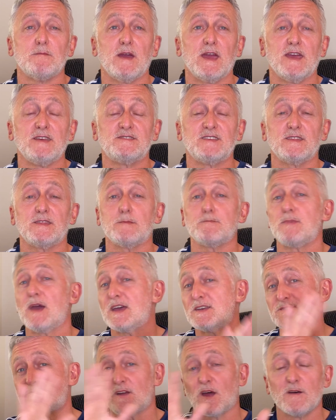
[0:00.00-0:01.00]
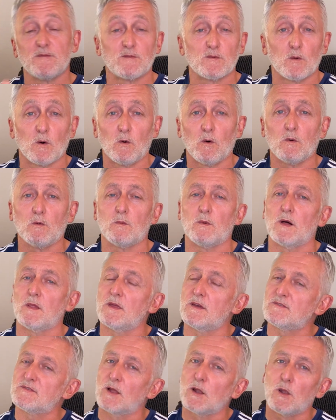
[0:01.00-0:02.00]
Is it the best overall? Well,
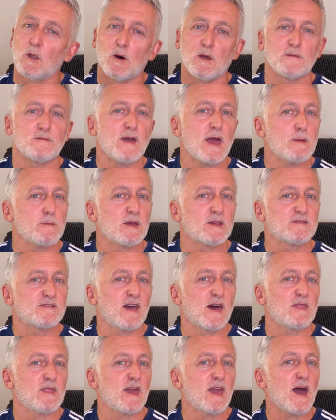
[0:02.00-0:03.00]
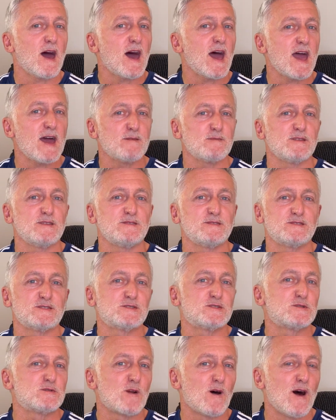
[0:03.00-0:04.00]
there's a lot of hammocks out there I haven't
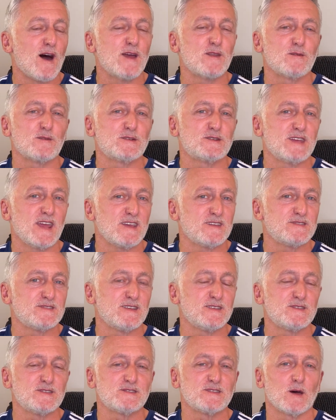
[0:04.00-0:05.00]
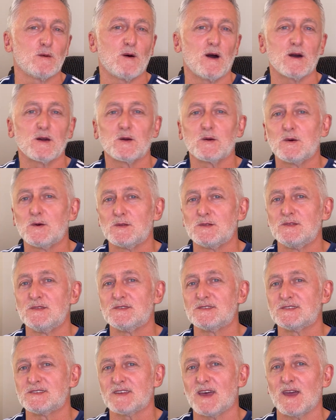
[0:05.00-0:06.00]
tried or tested, so I couldn't
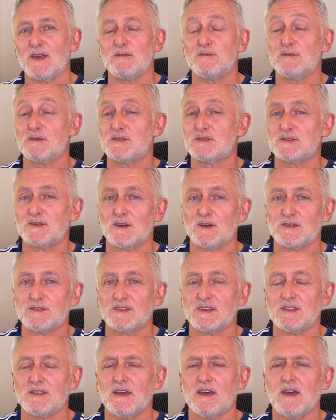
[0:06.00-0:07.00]
say for certain,